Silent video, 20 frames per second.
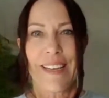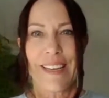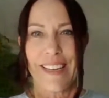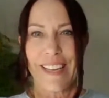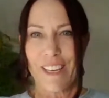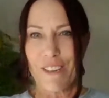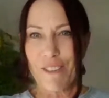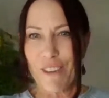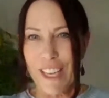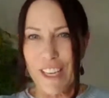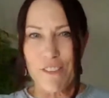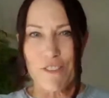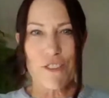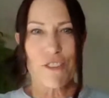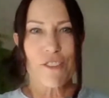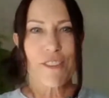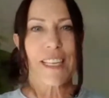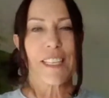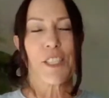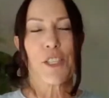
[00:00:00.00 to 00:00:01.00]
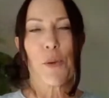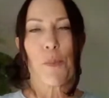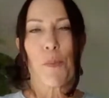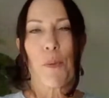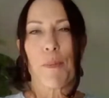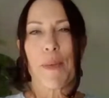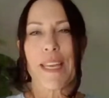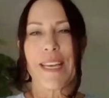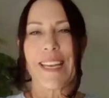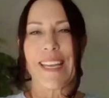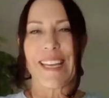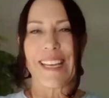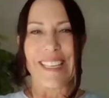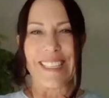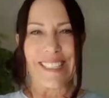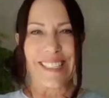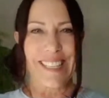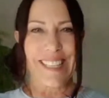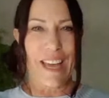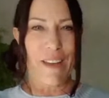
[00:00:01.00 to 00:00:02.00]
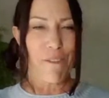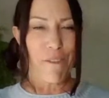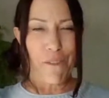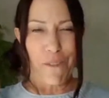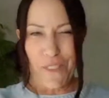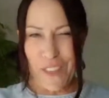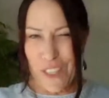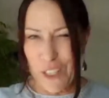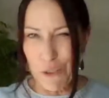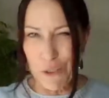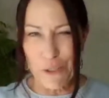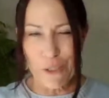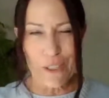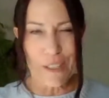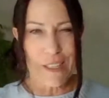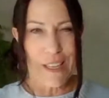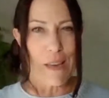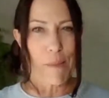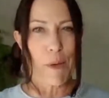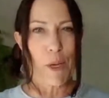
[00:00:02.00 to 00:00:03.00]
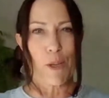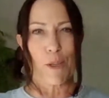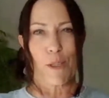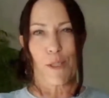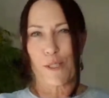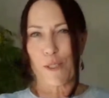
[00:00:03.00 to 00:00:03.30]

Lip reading: It gives you that dopamine hit, that feel good chemical.